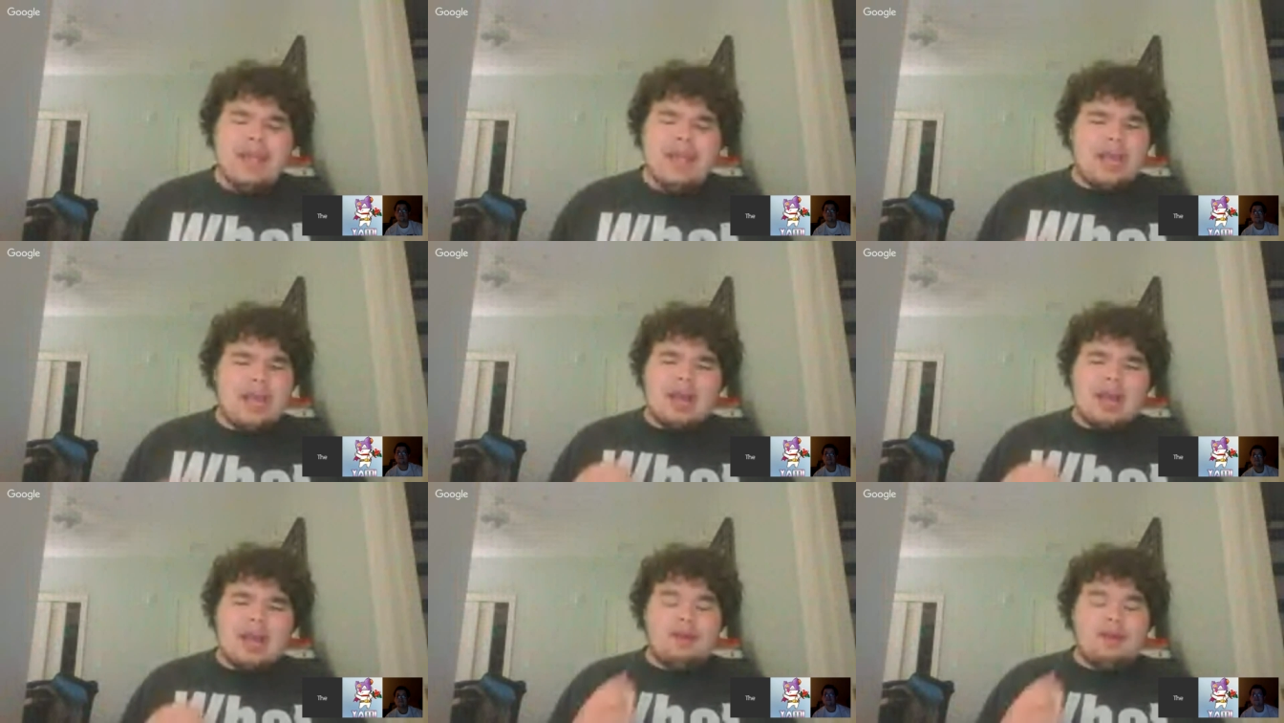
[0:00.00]

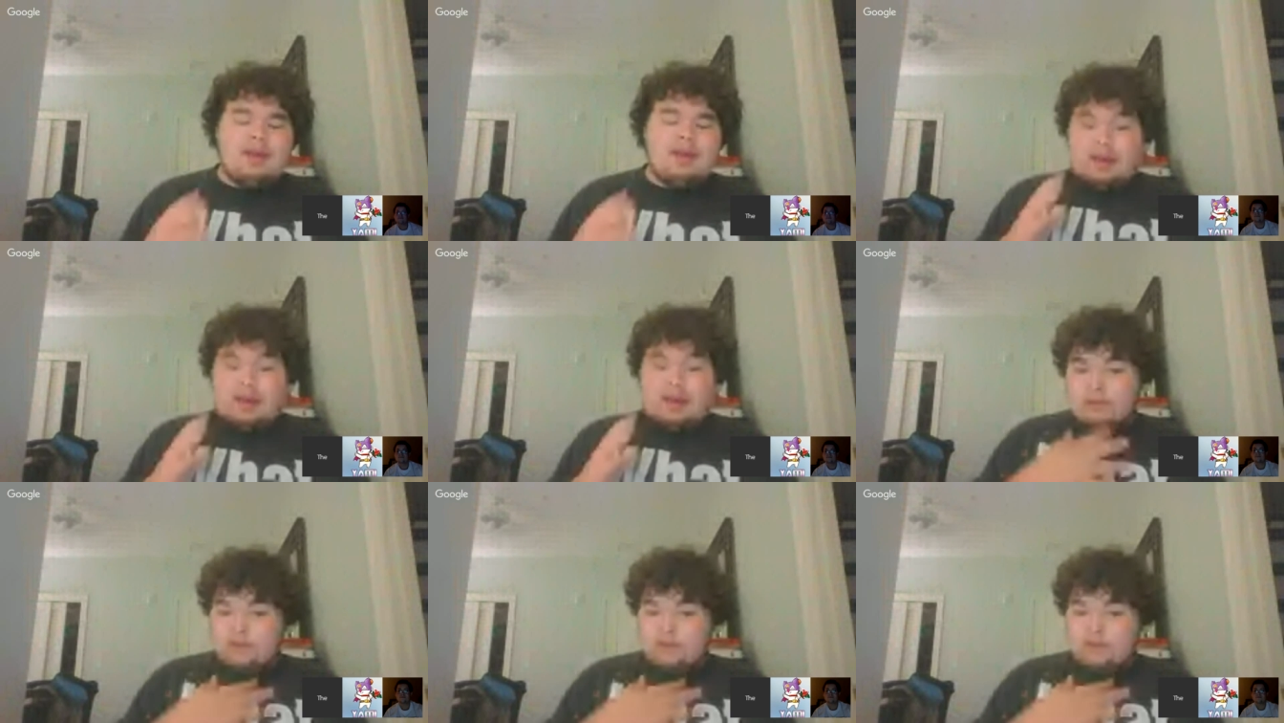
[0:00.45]
And
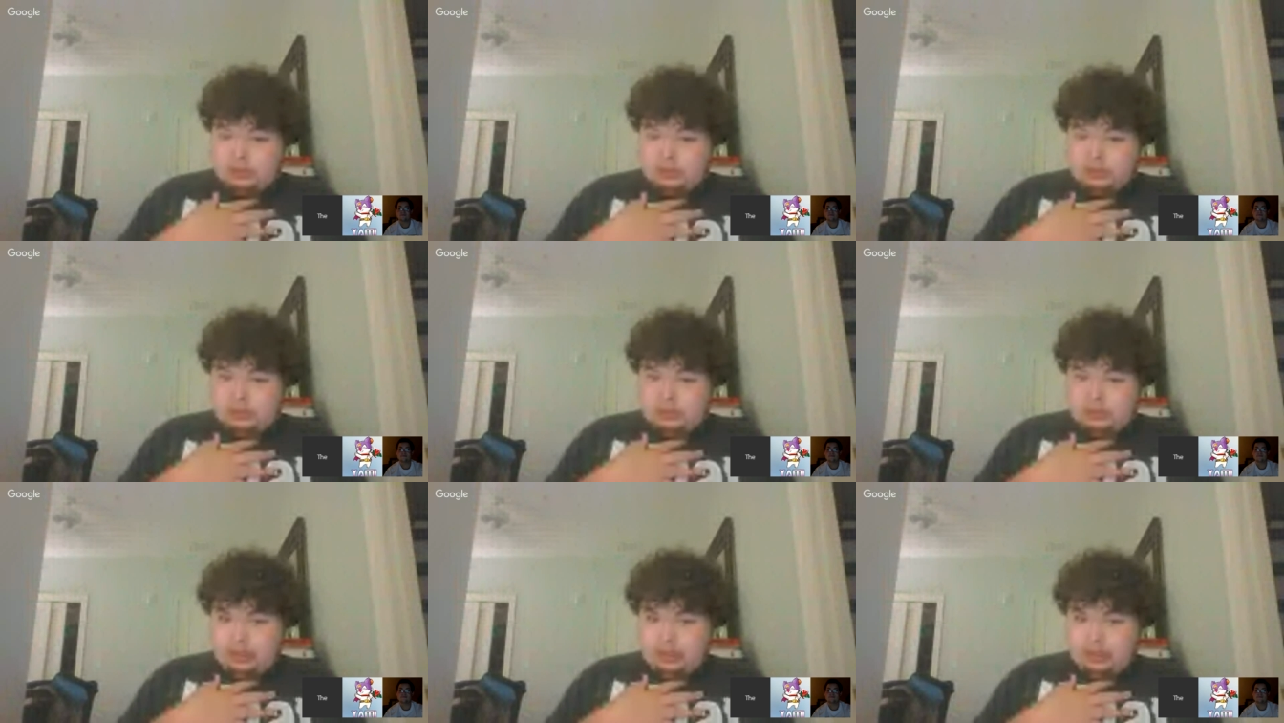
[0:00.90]

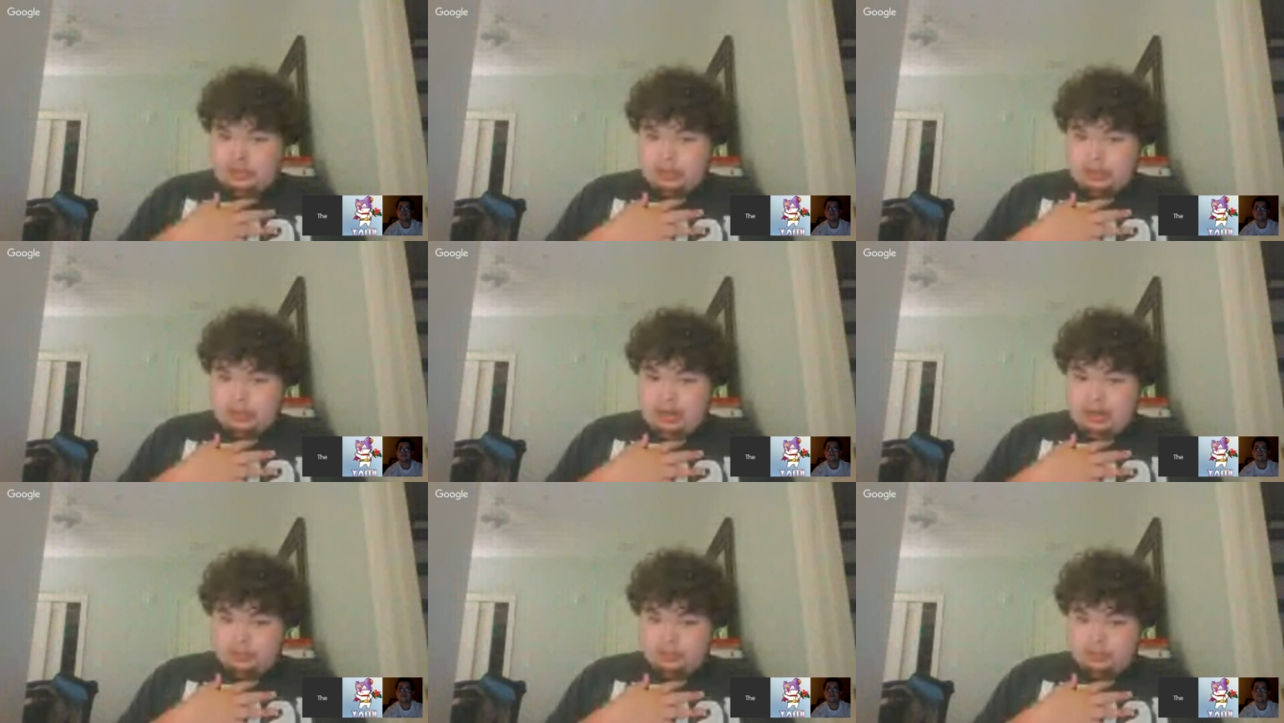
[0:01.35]

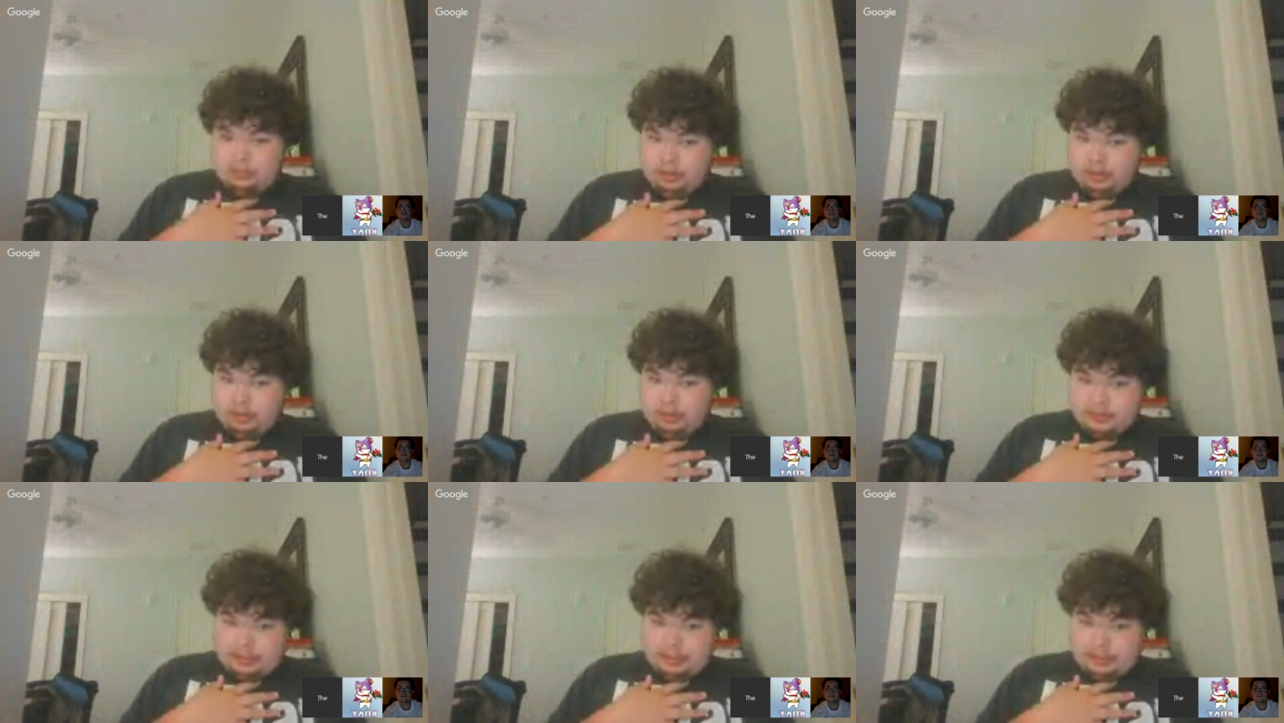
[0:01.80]
as far as